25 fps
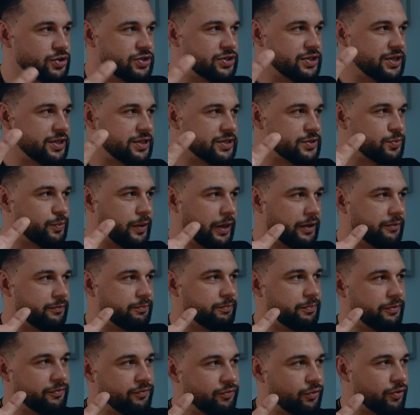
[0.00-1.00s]
scenes,
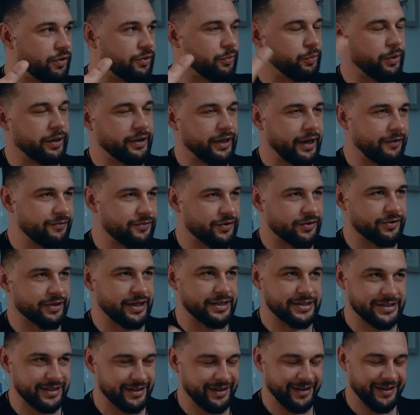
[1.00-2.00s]
one before and one after.
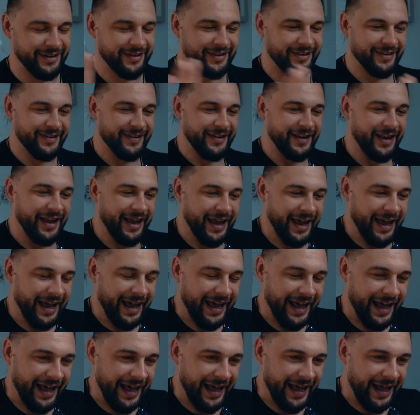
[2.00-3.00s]
That's it.
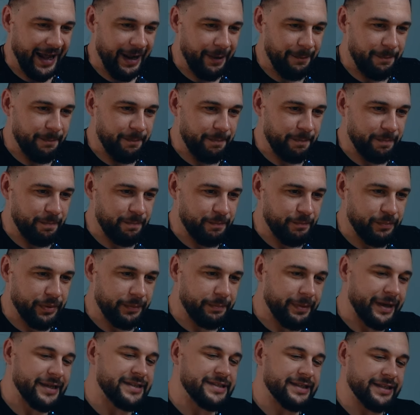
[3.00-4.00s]
Uh,
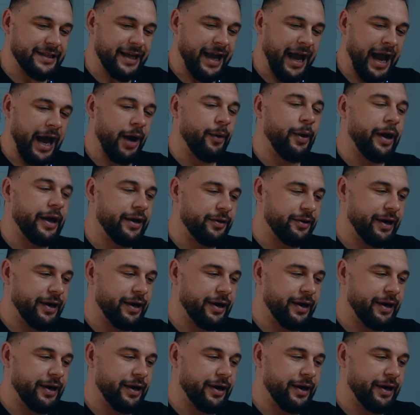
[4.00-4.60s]
but basically, how I